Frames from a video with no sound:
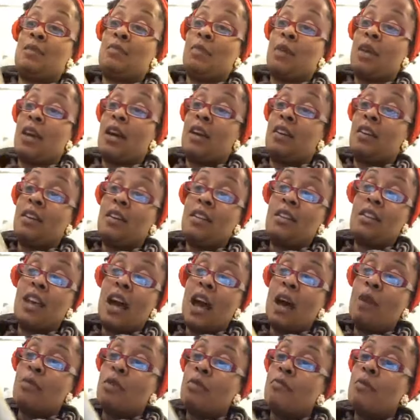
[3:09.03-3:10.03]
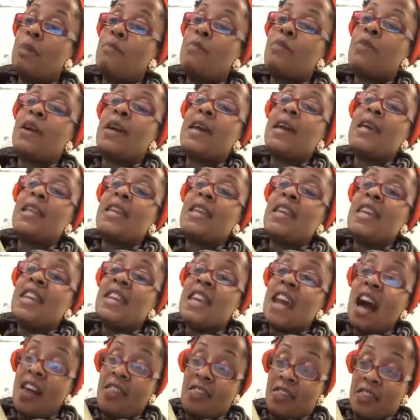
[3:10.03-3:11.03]
but I could not remember
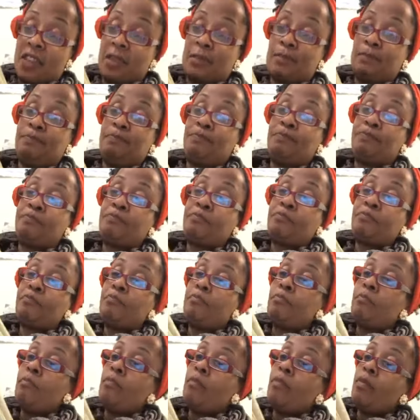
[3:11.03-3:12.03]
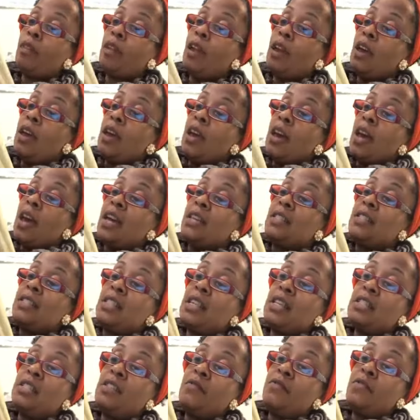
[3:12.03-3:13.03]
nothing. A
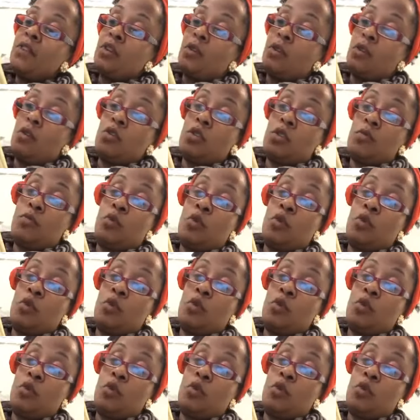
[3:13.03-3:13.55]
sense of the girls and